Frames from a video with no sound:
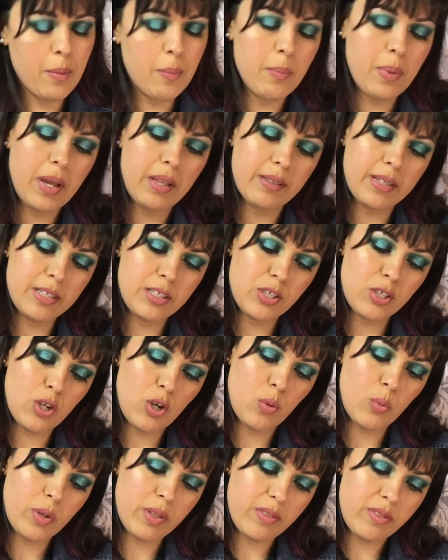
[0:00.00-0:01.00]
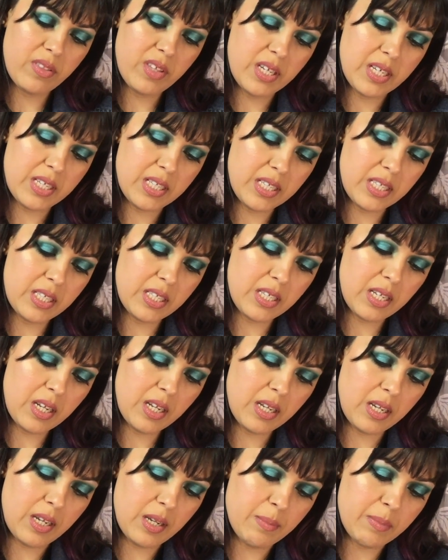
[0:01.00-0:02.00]
but let's go with this
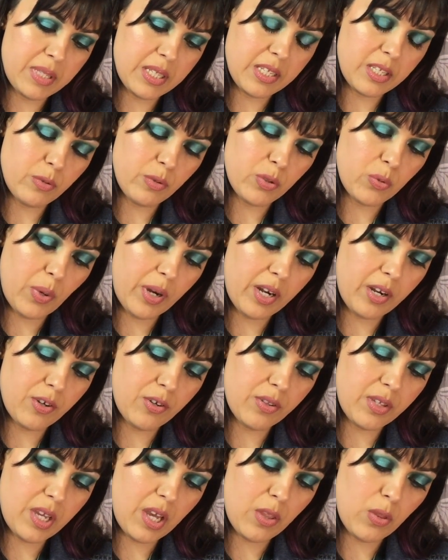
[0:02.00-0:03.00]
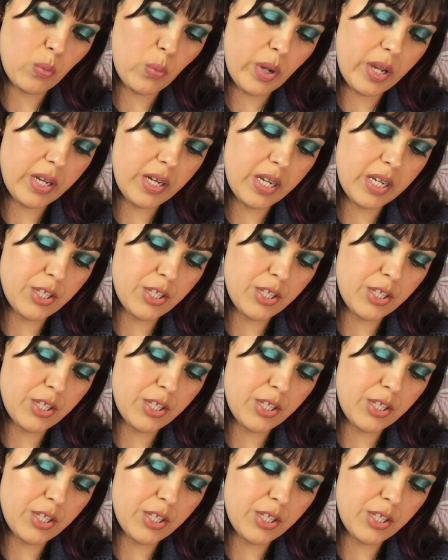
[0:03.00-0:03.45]
since it was right under the other one.